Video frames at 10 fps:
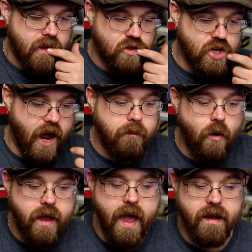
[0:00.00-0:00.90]
John
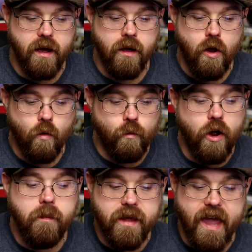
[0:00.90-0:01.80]
Boyega
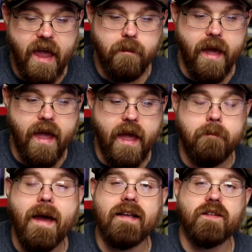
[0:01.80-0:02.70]
really became a, a
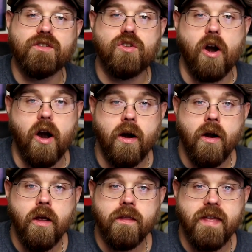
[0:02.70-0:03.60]
massive
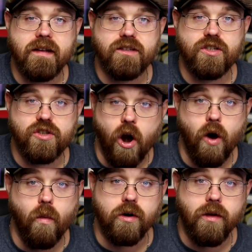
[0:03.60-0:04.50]
star thanks to
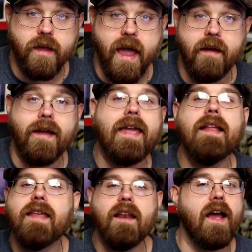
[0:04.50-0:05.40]
Star Wars. Okay, like
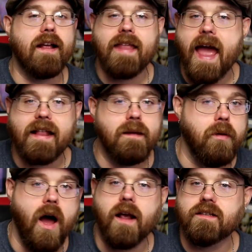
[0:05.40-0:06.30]
he did like attack the
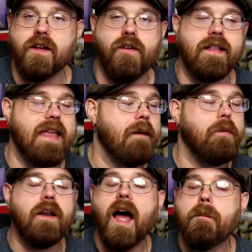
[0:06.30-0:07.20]
block and stuff like that,
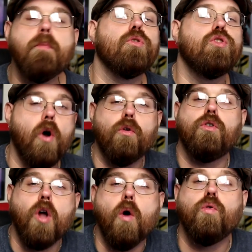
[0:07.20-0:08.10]
but a lot of people
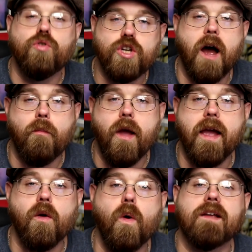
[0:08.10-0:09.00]
don't know who John
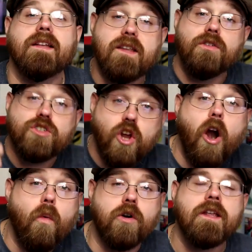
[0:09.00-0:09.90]
Boyega was until
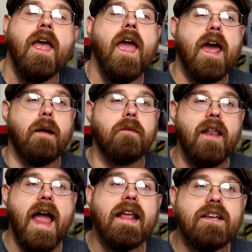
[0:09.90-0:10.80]
Star Wars. And I'm
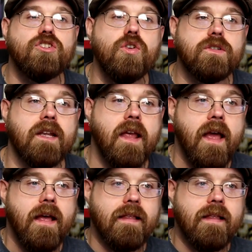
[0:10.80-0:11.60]
glad he's using